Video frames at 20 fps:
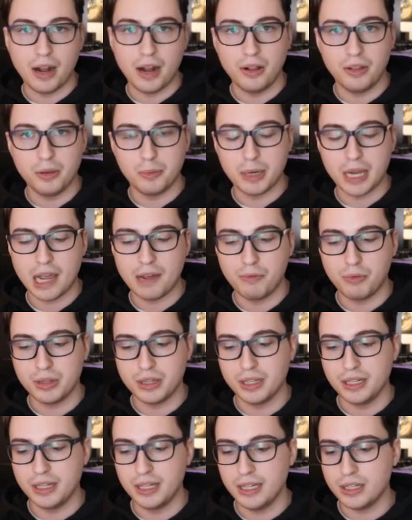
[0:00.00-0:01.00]
file that we
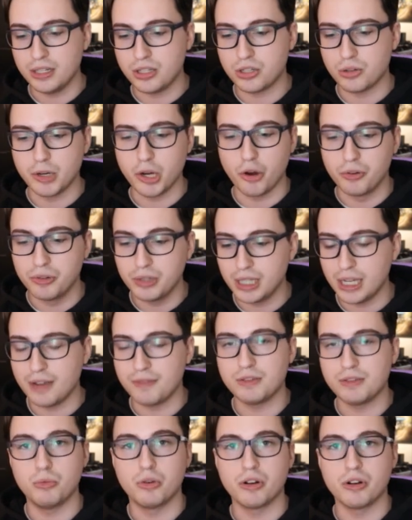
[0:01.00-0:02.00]
have within here. So we
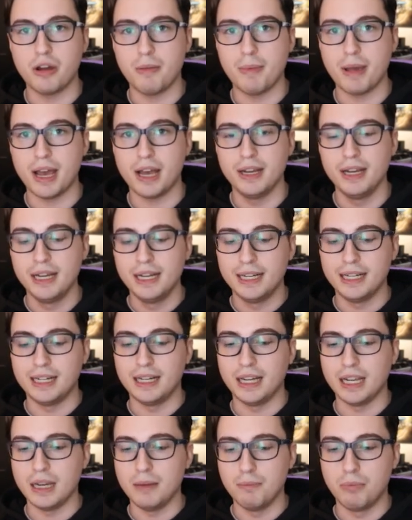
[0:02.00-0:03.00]
only have to worry about
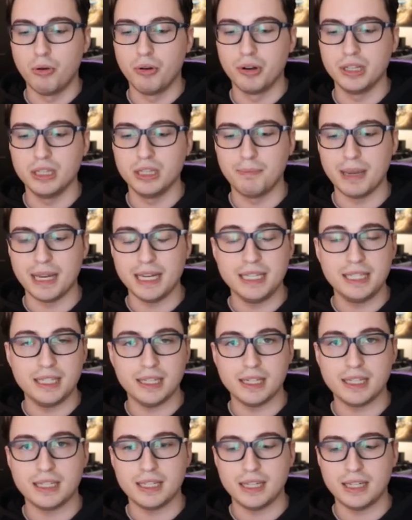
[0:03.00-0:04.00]
importing the
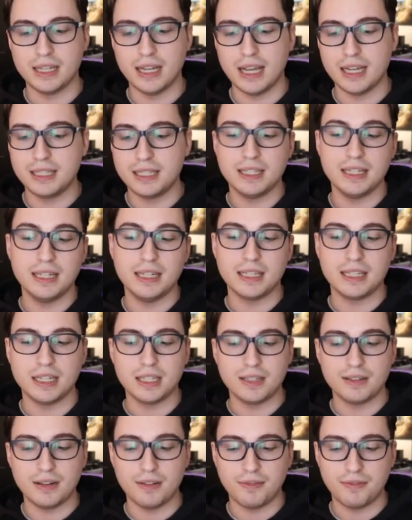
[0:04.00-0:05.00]
base
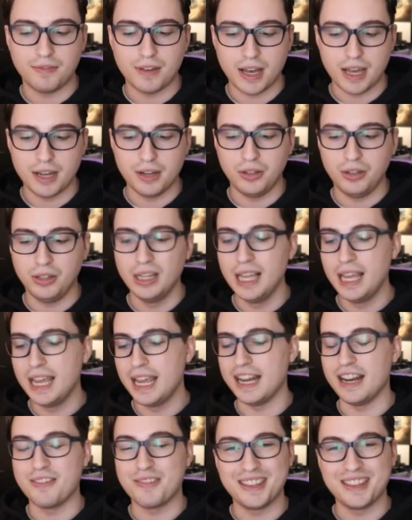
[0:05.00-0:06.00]
CSS file,
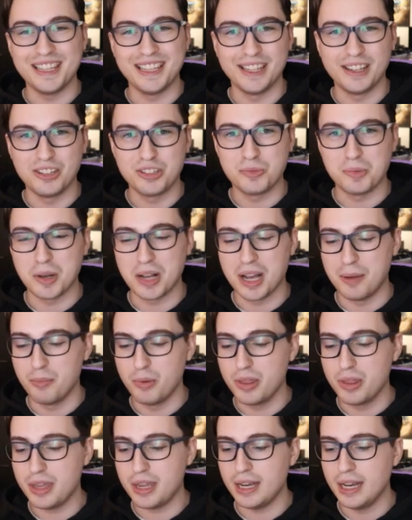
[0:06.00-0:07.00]
and everything else will
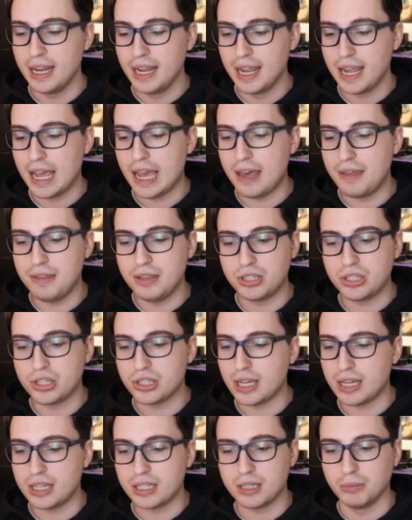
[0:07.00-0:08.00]
come with it. And
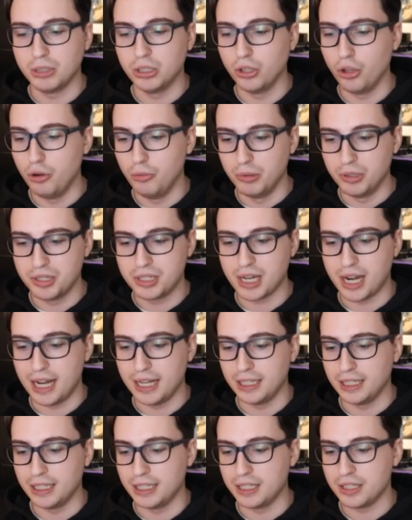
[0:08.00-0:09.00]
this just has some global
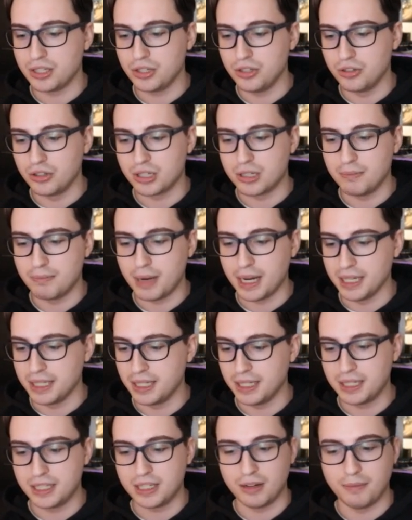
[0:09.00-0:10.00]
stylings, you know, some
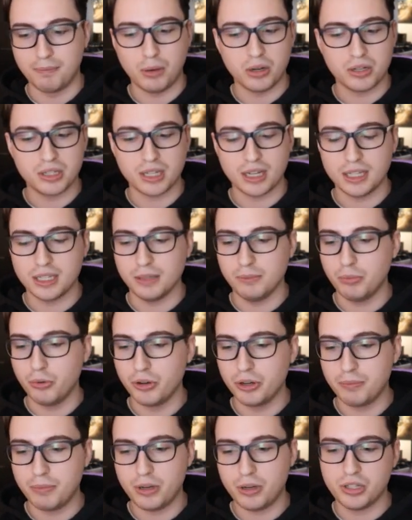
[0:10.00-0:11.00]
basic stuff, box sizing,
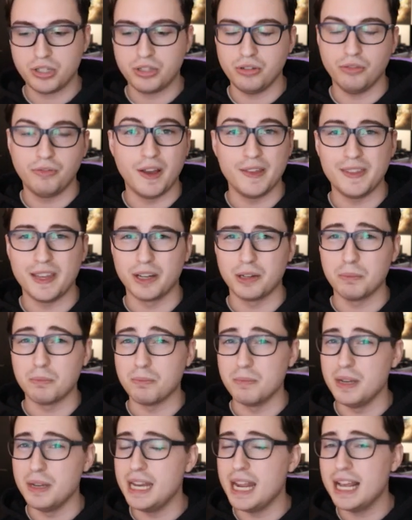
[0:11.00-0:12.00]
border box. You'll find that
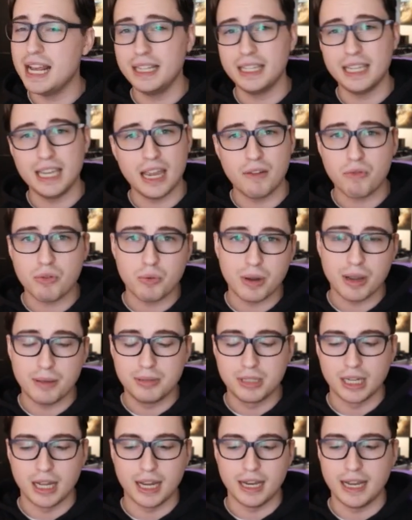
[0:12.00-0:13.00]
on nearly every
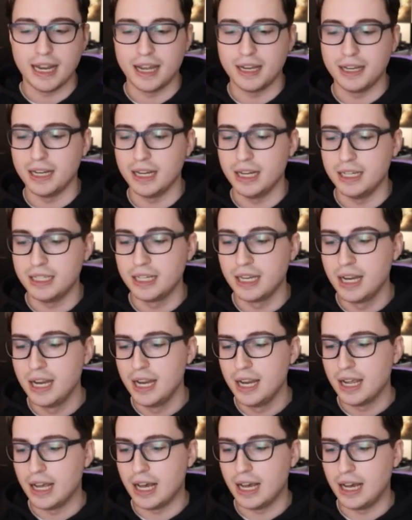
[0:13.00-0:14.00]
website nowadays.
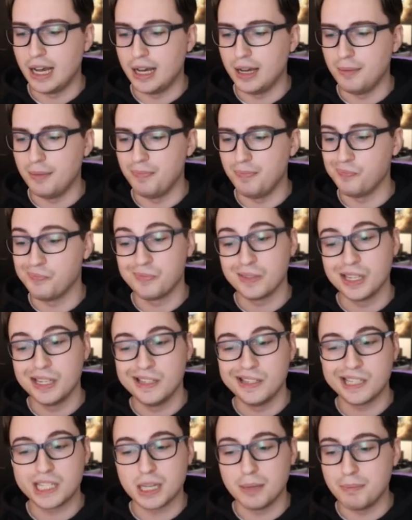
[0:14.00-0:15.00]

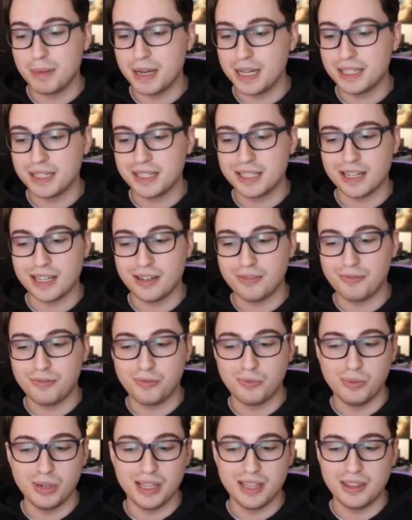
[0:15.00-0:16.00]
Some basic
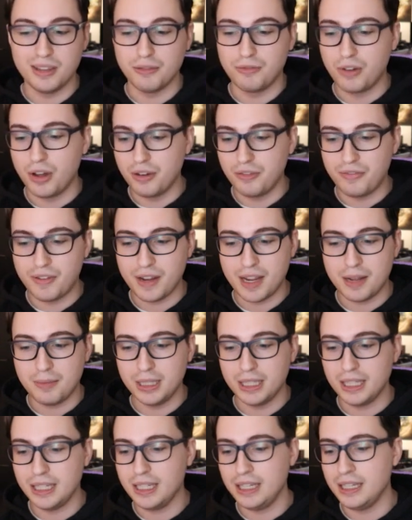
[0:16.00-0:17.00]
stuff with the font
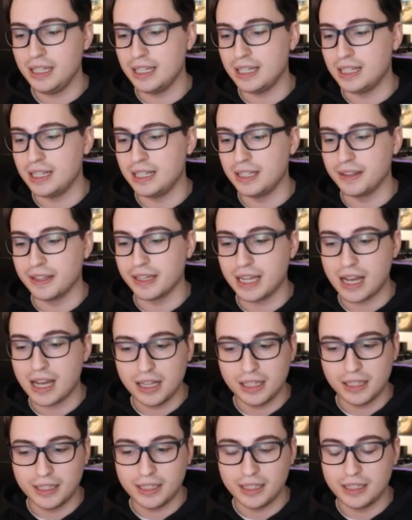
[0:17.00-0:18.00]
family, the
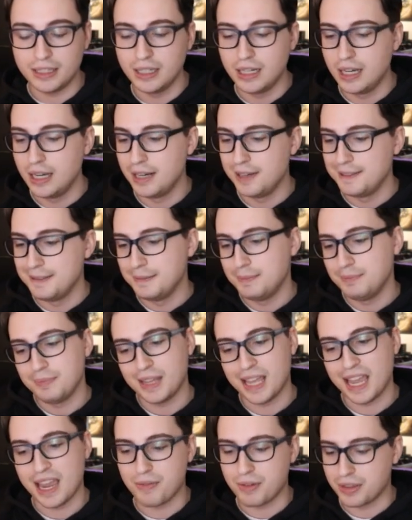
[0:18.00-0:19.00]
color,
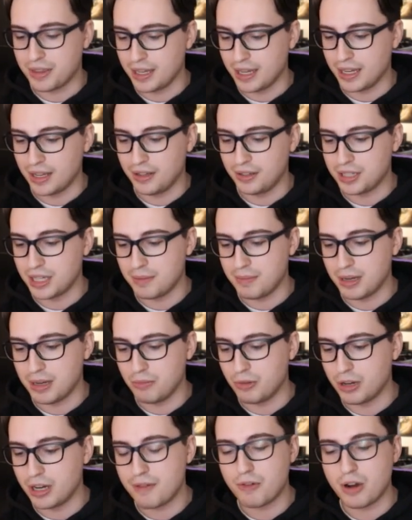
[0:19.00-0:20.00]
everything else. I
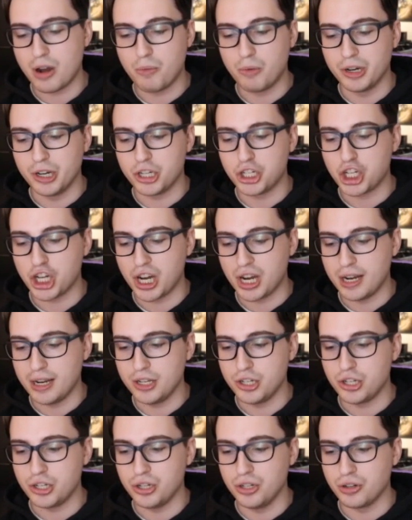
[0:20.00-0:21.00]
mean, whenever I want to
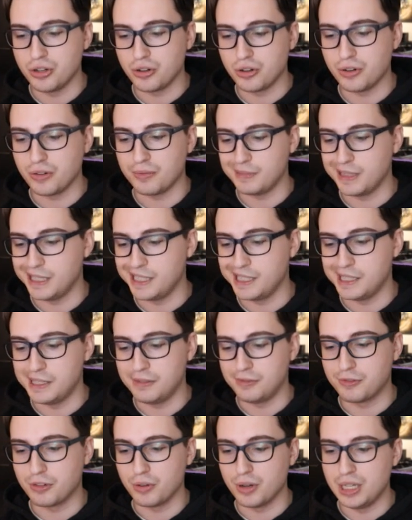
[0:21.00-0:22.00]
change, you know,
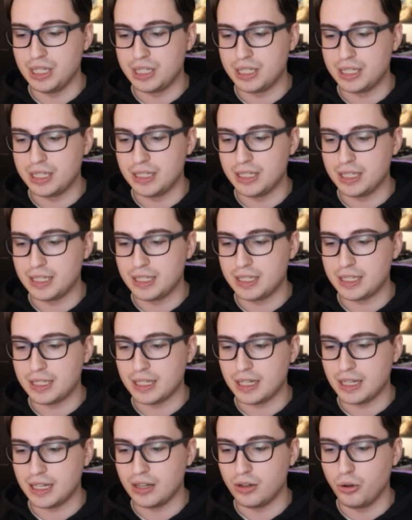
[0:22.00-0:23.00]
for
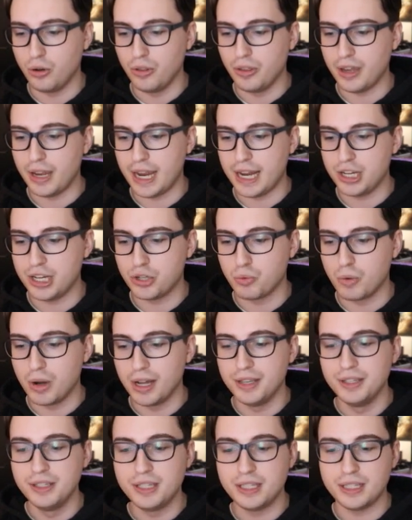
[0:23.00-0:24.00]
instance, all the
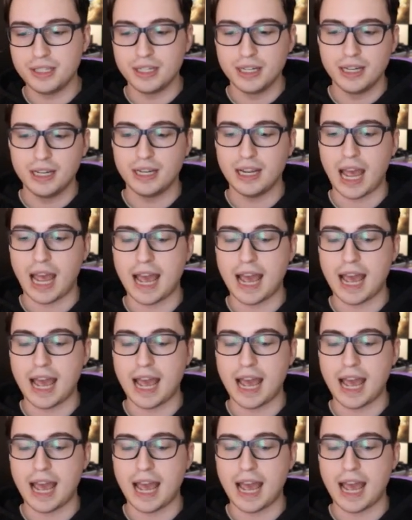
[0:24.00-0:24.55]
H1s